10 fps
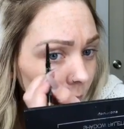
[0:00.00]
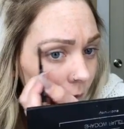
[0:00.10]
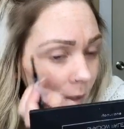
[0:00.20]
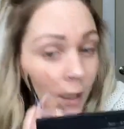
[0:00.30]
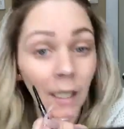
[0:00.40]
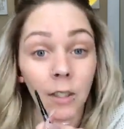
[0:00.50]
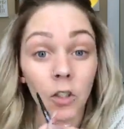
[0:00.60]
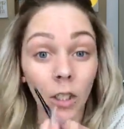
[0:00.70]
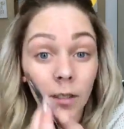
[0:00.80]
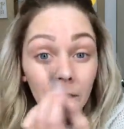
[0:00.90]
Again,
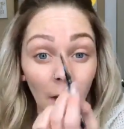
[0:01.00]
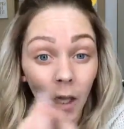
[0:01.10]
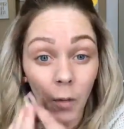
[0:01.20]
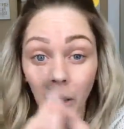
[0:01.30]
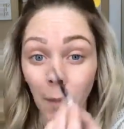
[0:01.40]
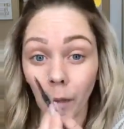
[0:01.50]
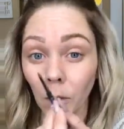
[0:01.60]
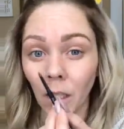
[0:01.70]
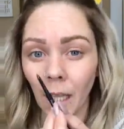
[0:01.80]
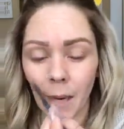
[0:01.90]
just following my
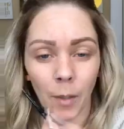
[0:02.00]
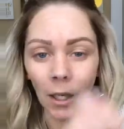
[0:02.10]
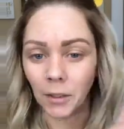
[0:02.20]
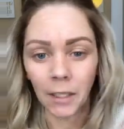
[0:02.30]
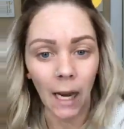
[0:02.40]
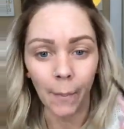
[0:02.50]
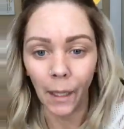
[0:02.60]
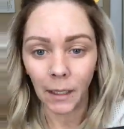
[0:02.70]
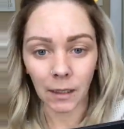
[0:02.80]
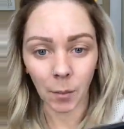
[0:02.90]
real eyebrow, not
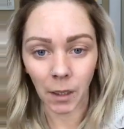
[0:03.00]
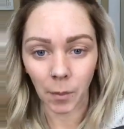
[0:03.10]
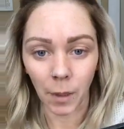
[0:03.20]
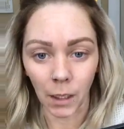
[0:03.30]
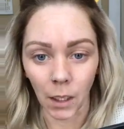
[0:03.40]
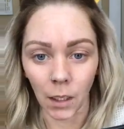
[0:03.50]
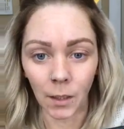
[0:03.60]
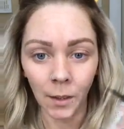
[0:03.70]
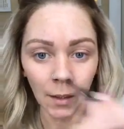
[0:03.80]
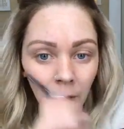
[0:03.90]
making them any bigger.
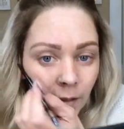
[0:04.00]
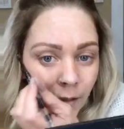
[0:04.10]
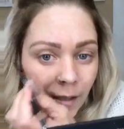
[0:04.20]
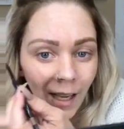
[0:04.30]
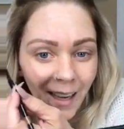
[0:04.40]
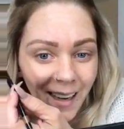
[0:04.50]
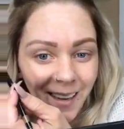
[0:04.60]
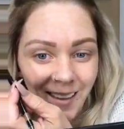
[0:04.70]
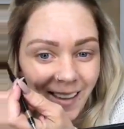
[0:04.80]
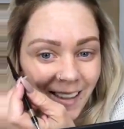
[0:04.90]
Hi,
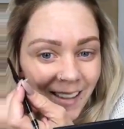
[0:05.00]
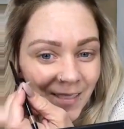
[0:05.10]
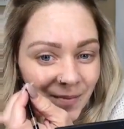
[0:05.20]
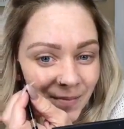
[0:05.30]
Hannah.